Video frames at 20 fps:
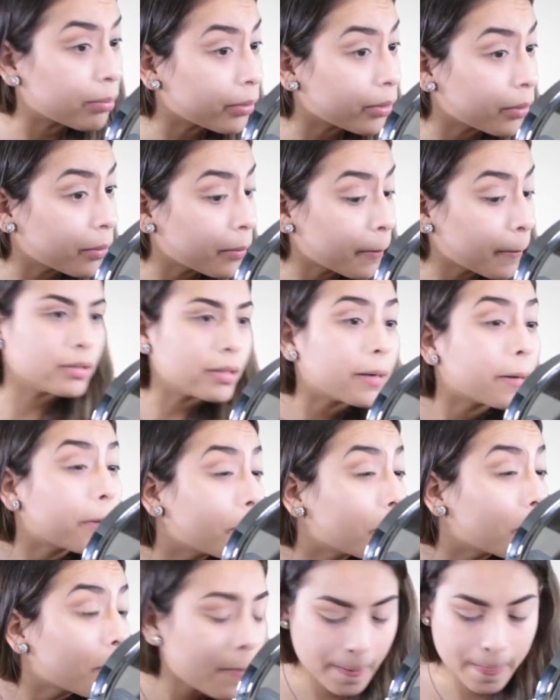lid,
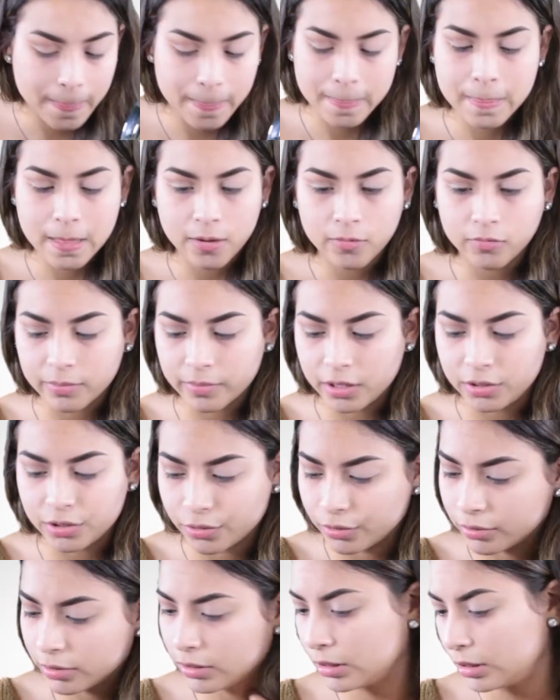I'm going to be using
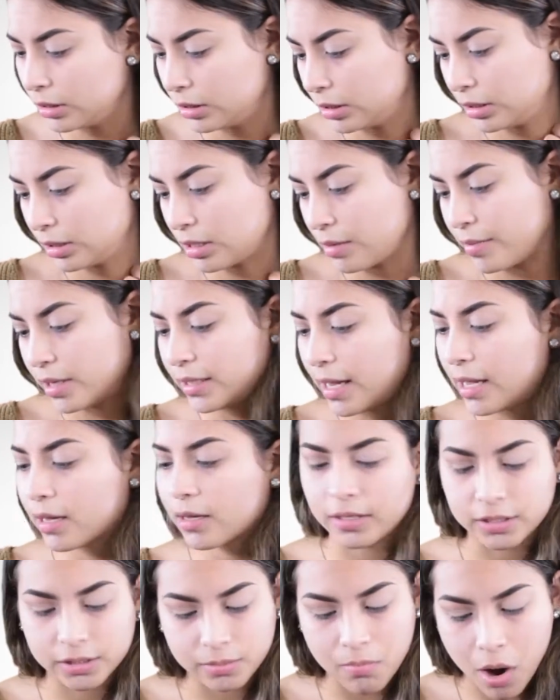Kylie Cosmetics
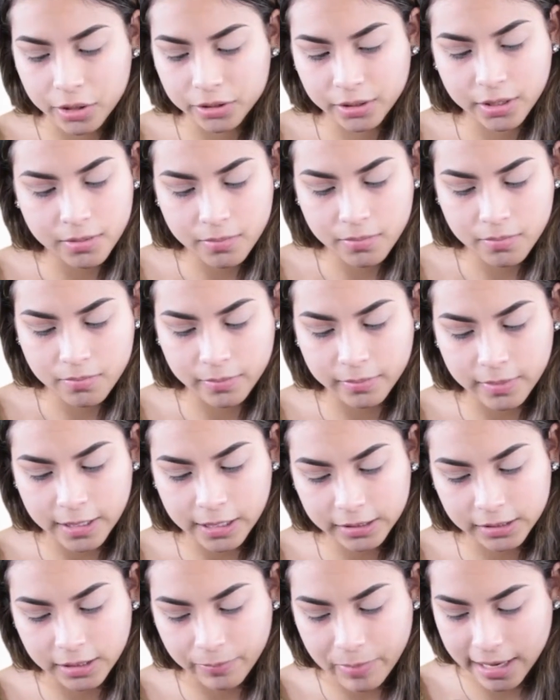in the color
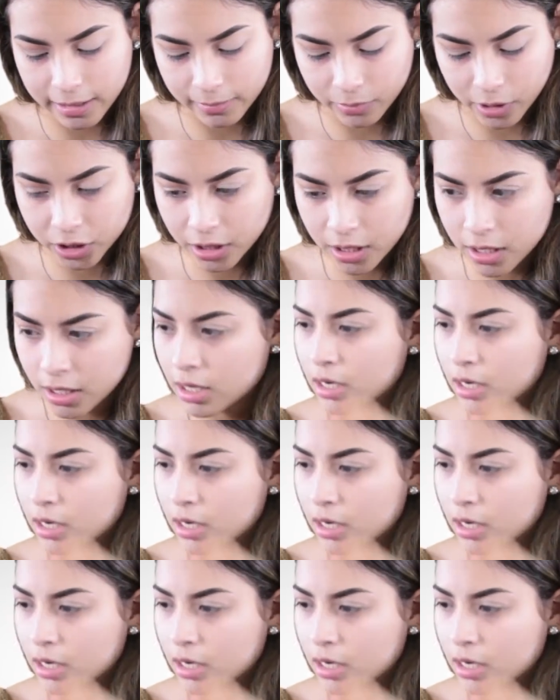Copper.